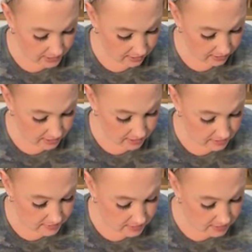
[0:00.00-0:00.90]

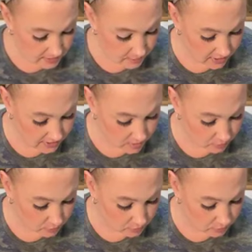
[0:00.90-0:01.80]
Because it is
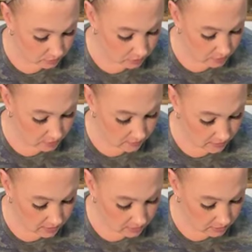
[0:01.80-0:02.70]
possible
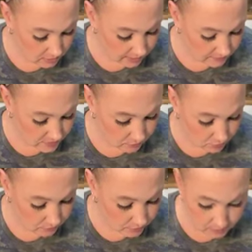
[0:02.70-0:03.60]
that you'll have to
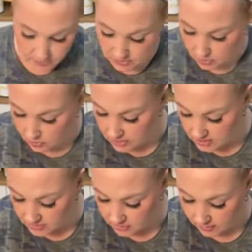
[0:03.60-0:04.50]
move them. So
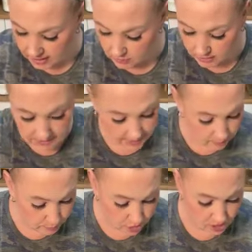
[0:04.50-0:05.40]
these two end ones
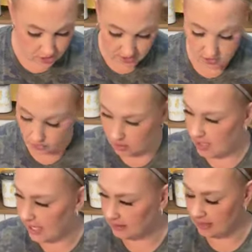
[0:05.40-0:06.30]
I put just so
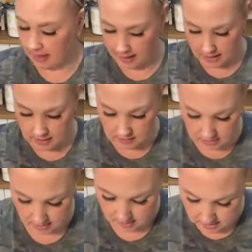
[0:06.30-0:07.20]
they're at the end.